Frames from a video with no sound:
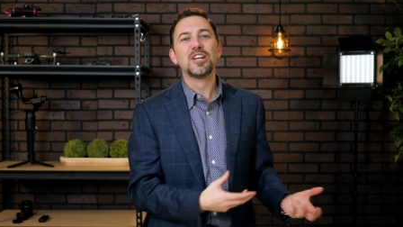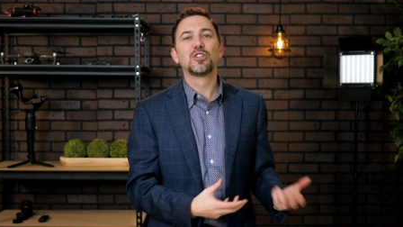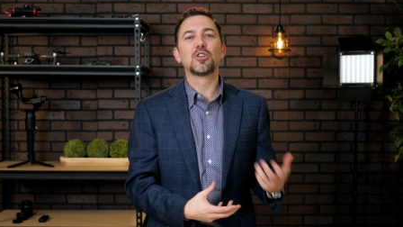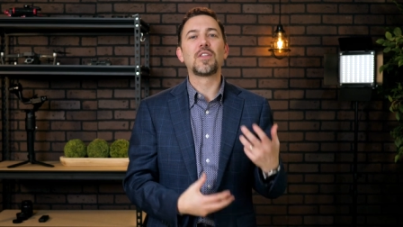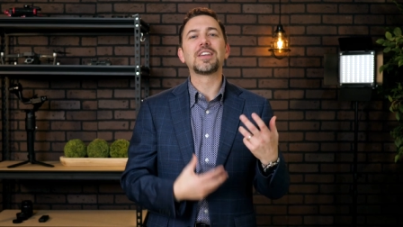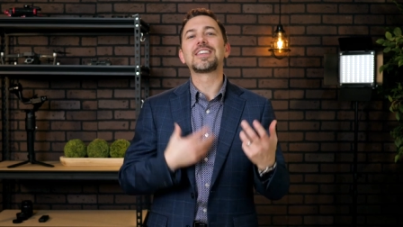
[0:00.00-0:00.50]

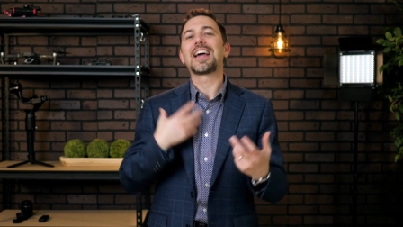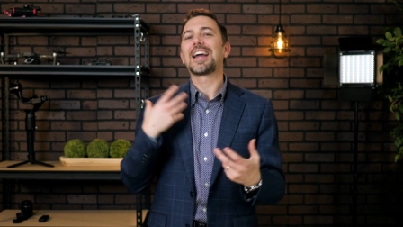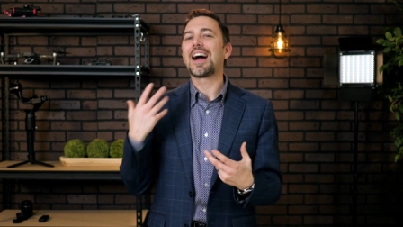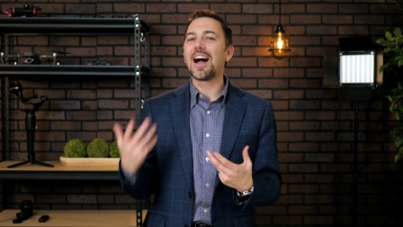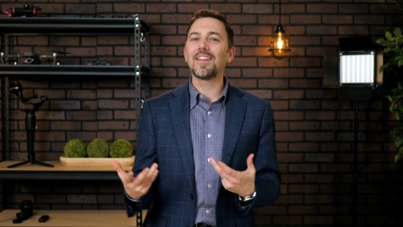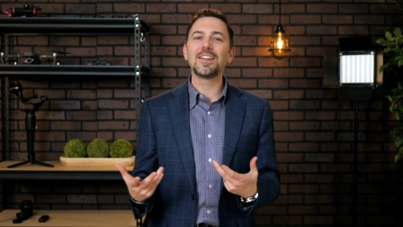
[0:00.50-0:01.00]
So the
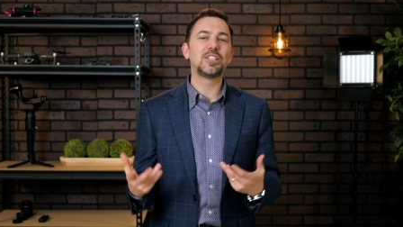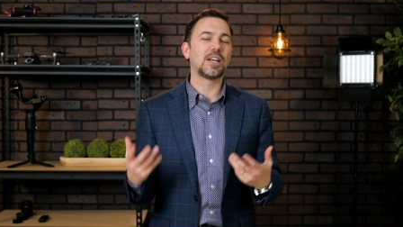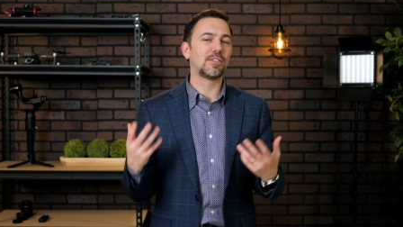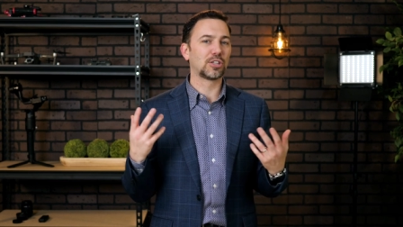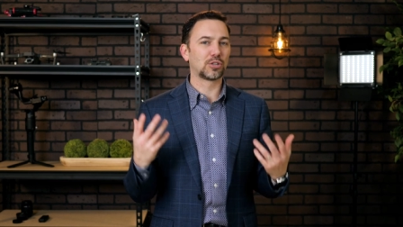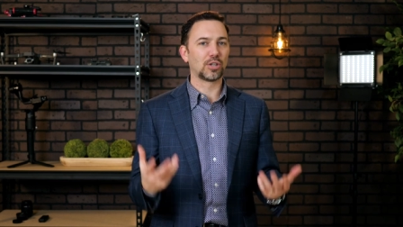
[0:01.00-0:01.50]
psychology
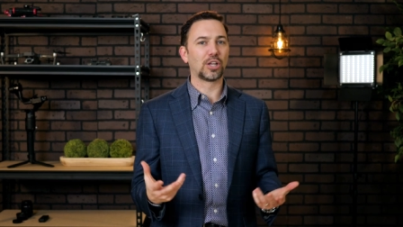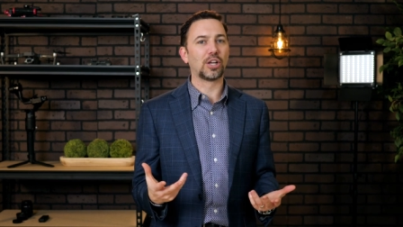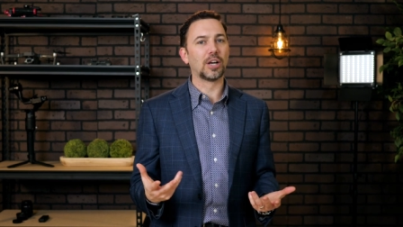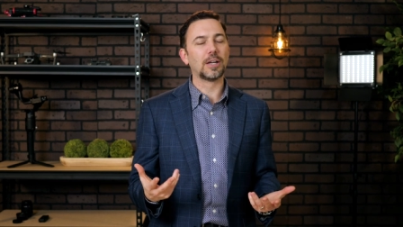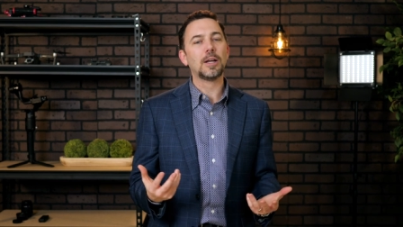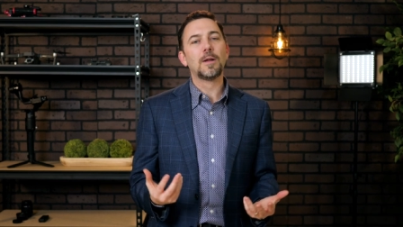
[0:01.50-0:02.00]
of it is really
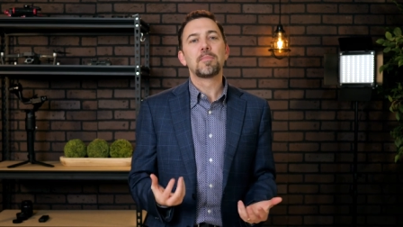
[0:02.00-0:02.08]
good,